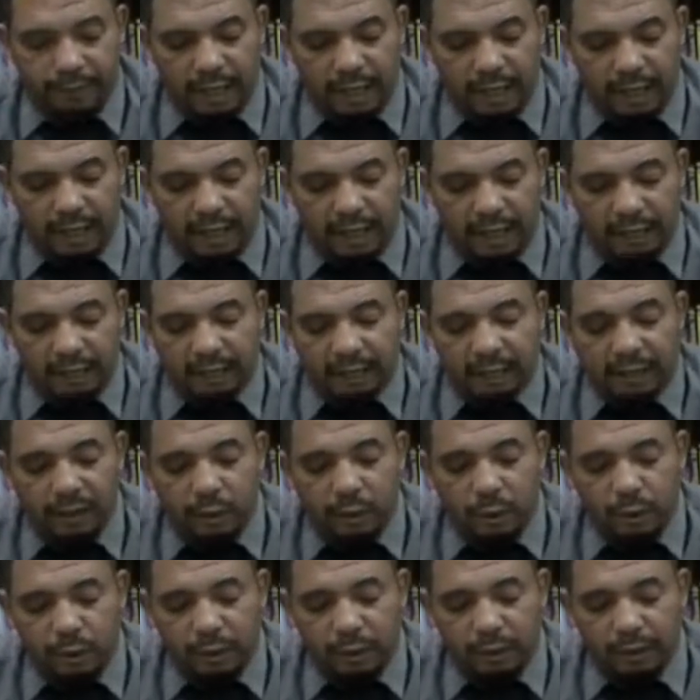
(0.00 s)
A little
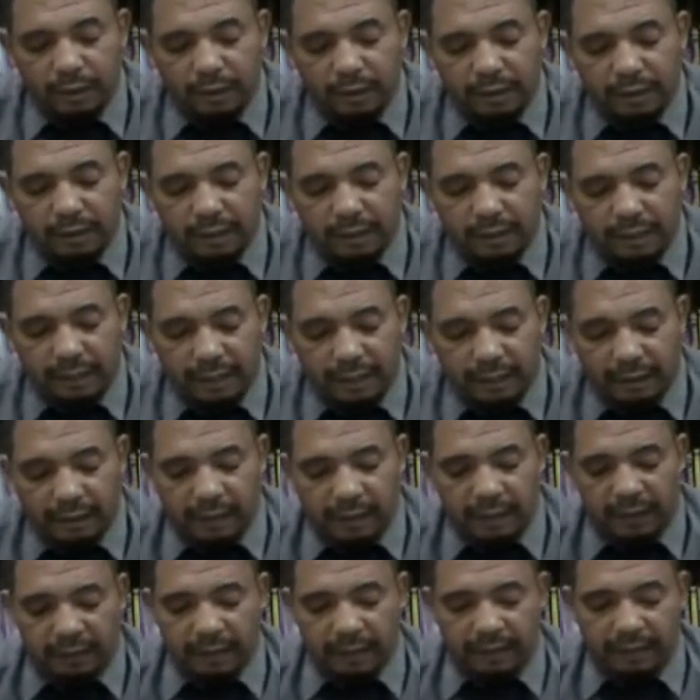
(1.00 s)
longer it
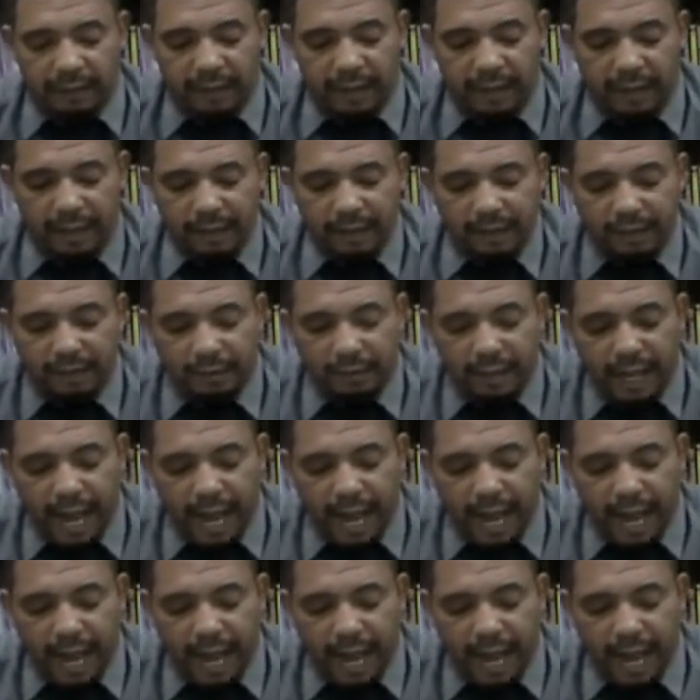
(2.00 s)
delayed,